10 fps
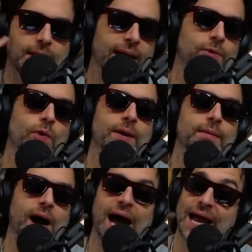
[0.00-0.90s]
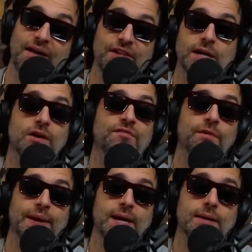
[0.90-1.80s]
And when I have that year
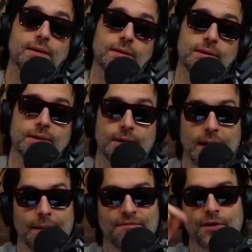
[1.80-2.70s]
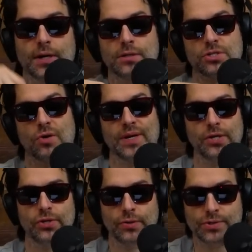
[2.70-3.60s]
for me, I'm fucking so
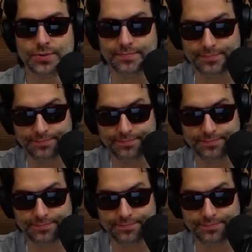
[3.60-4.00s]
many dudes.